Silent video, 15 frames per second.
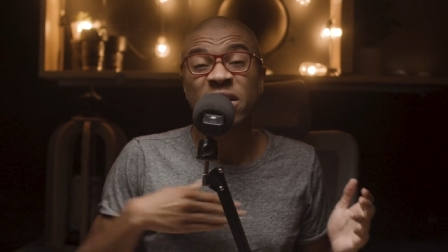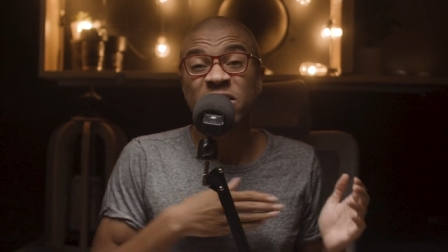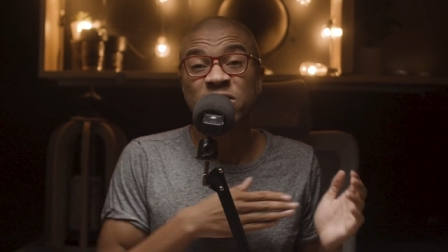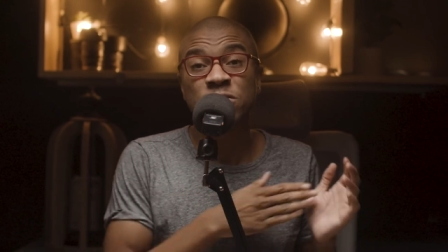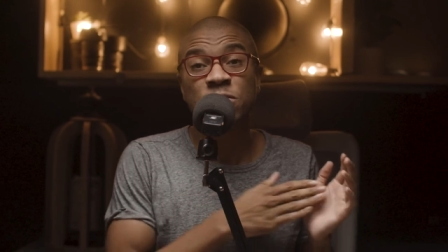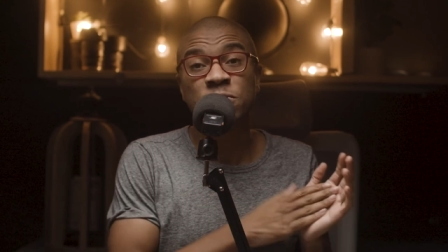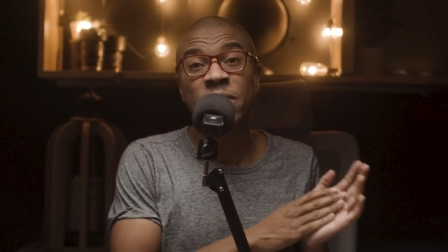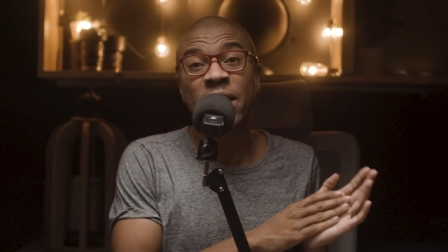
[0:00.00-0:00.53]

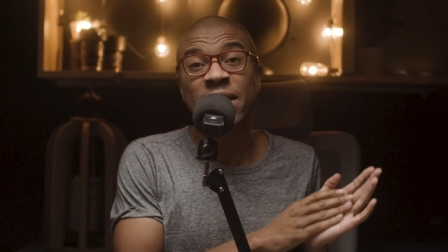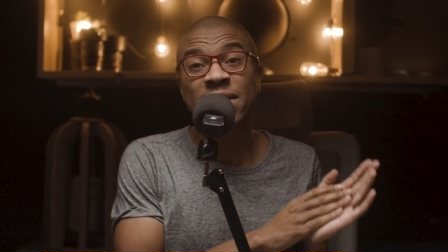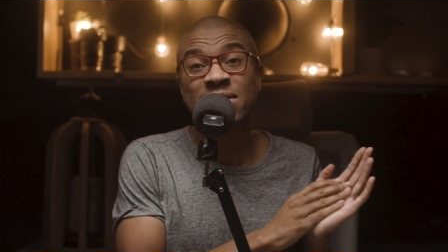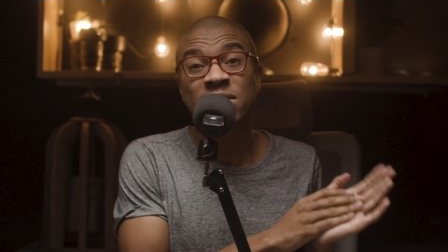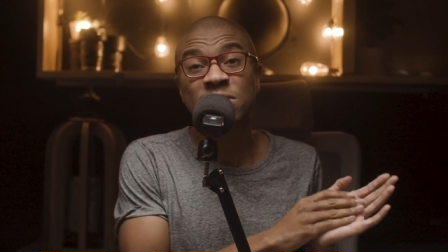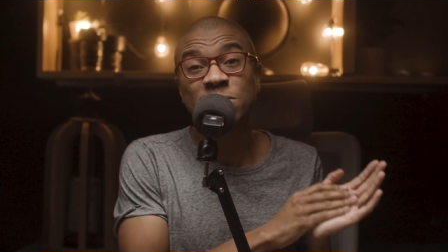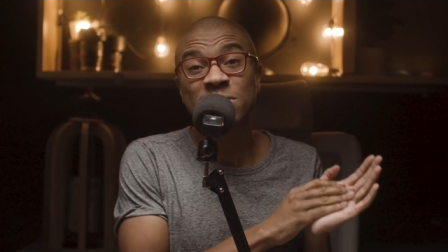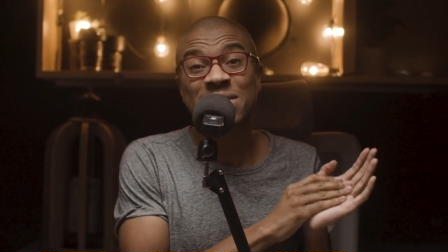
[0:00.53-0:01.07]
And so
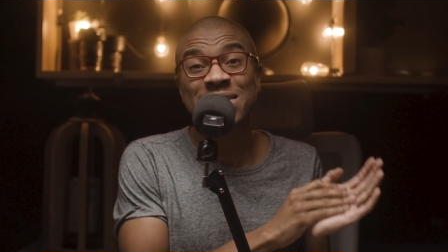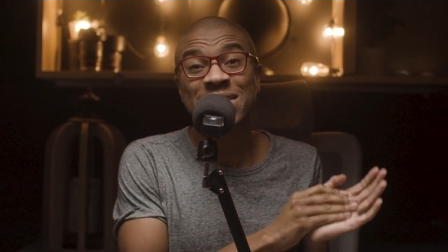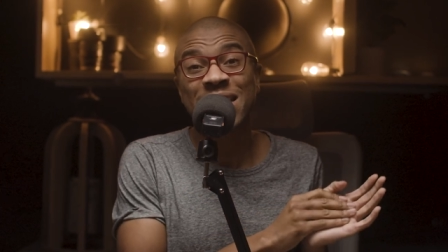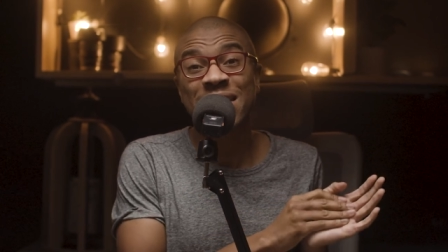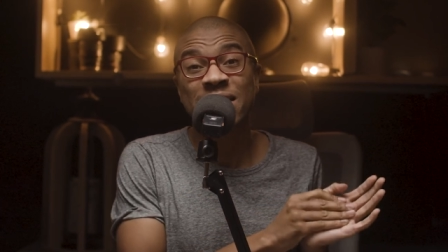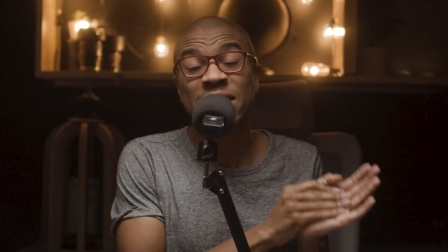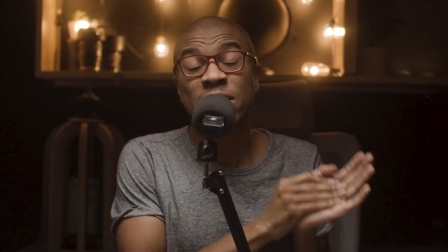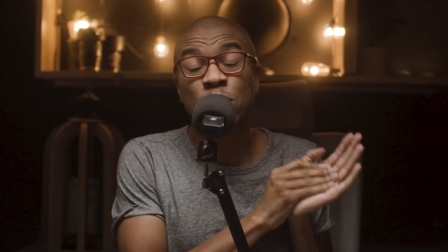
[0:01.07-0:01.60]
Ryan literally
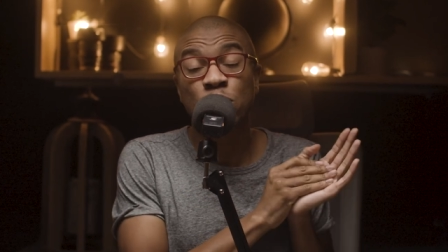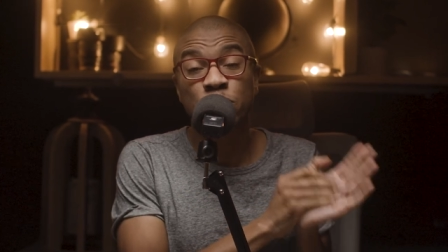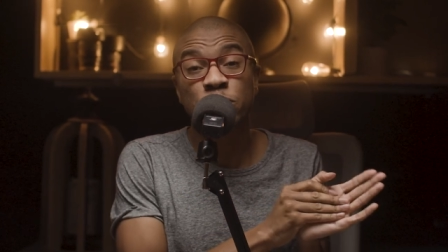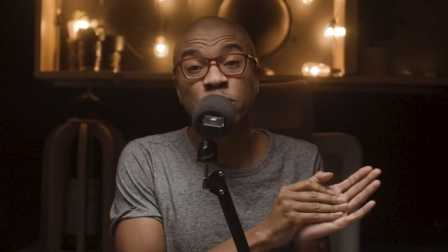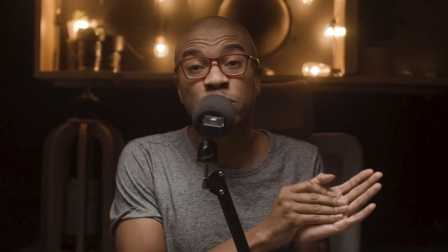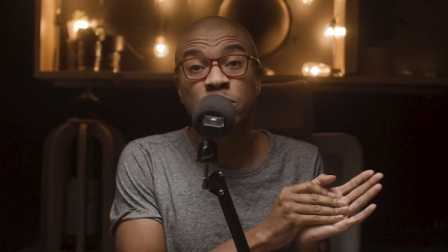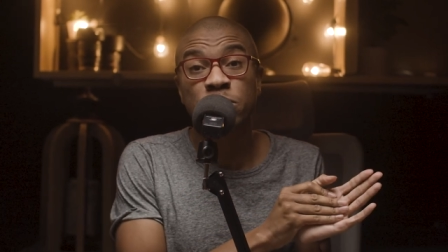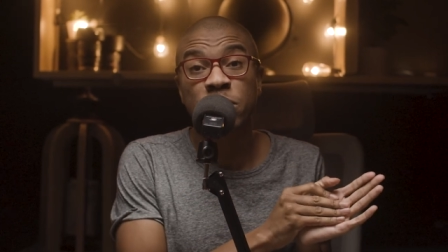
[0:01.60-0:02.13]
stayed in a
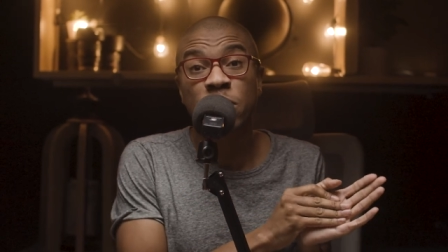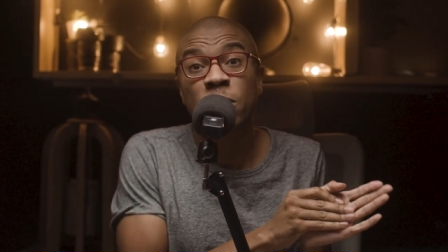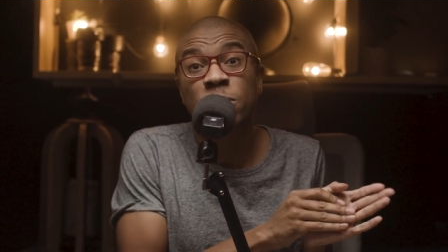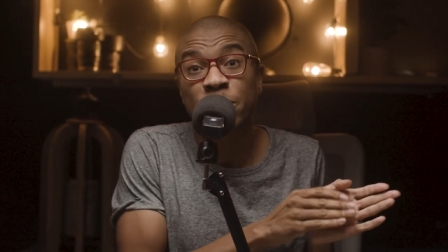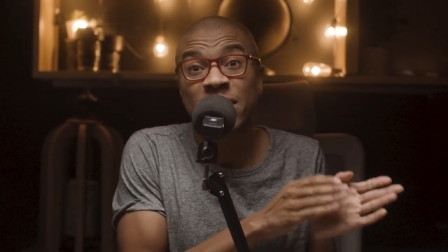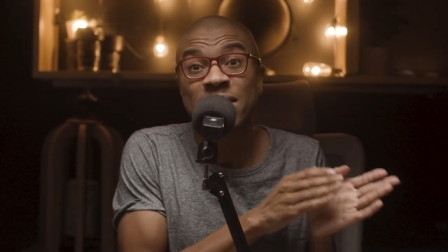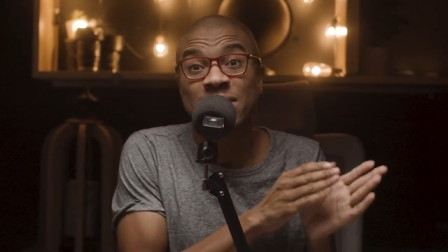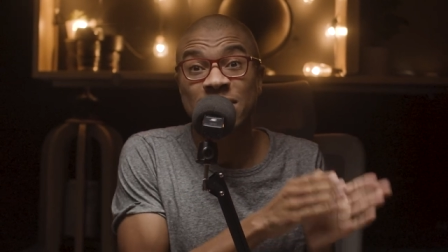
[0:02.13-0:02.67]
room
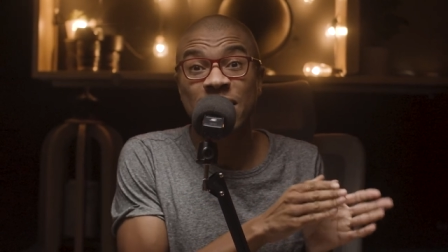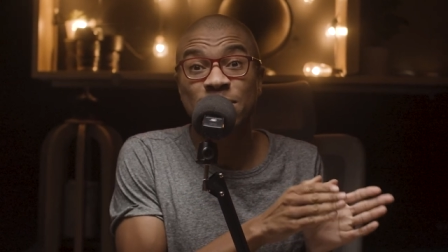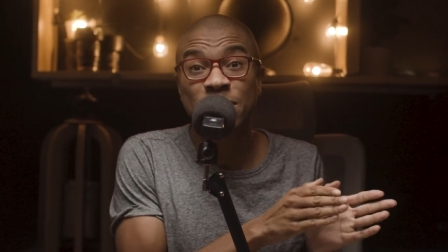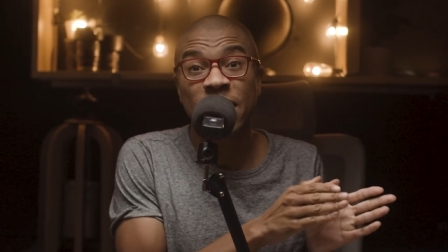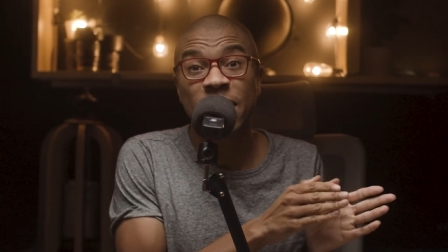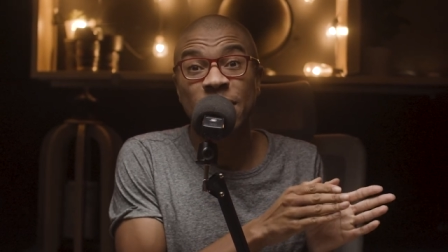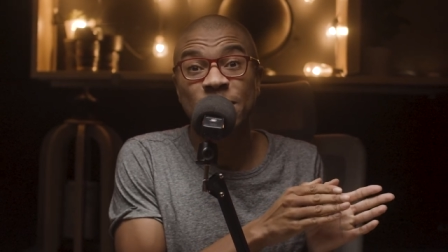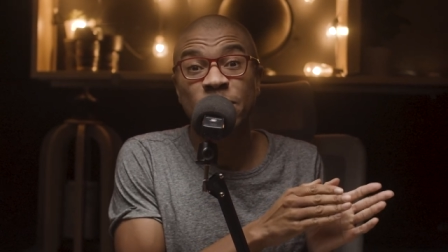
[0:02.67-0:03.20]
called by the same
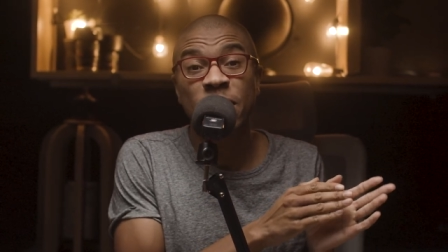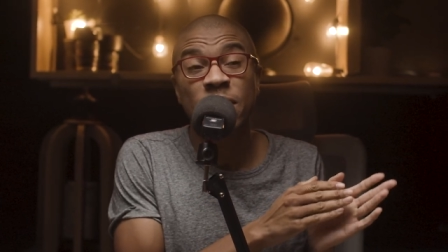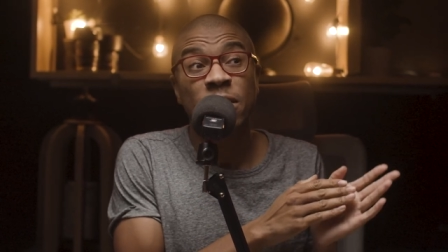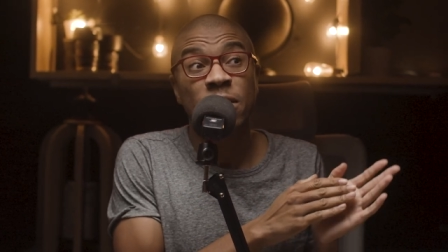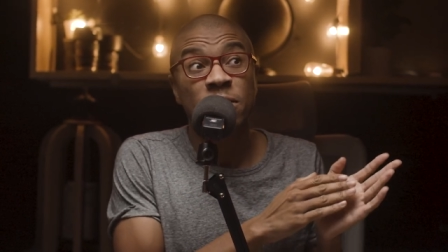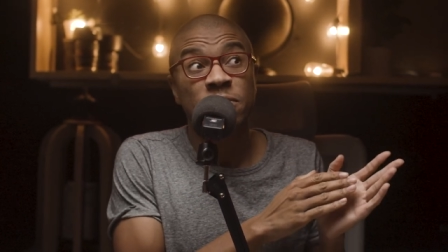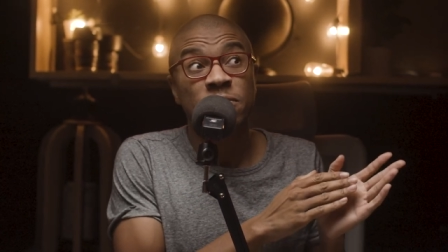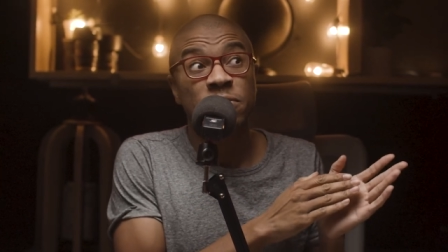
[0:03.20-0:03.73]
name
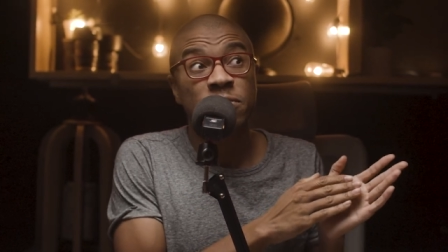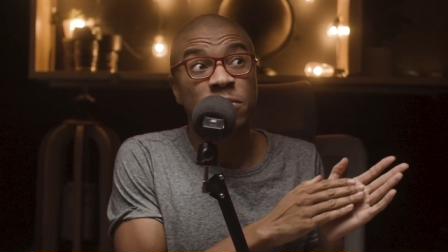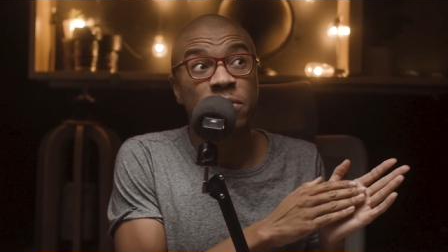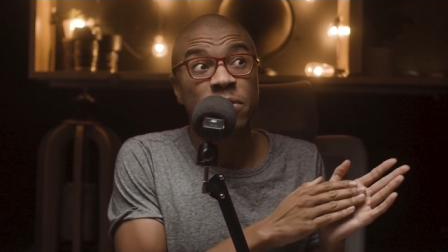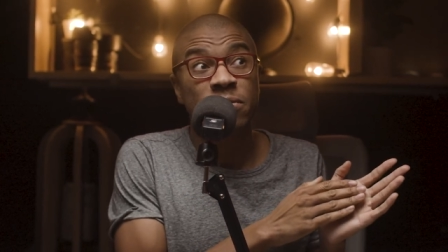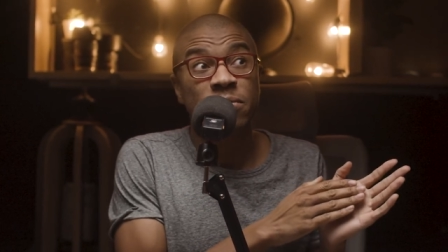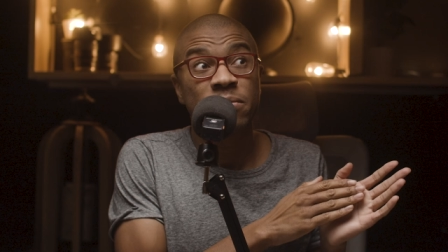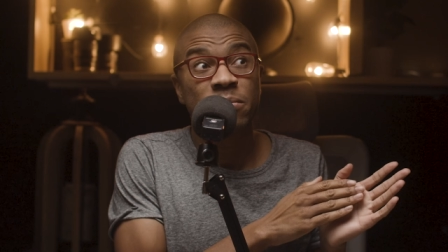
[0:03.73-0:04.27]
for